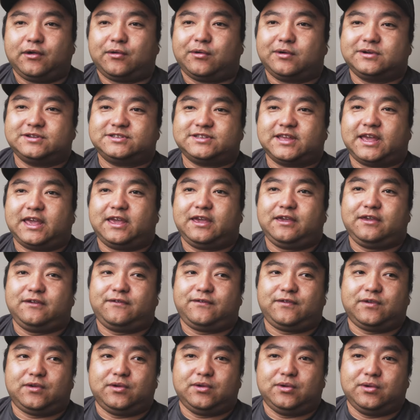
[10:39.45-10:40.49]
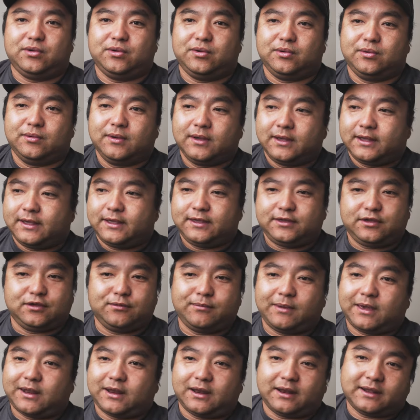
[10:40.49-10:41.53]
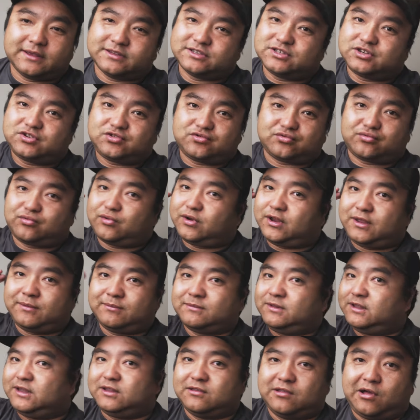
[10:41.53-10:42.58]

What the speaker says: Or say if you made an extremely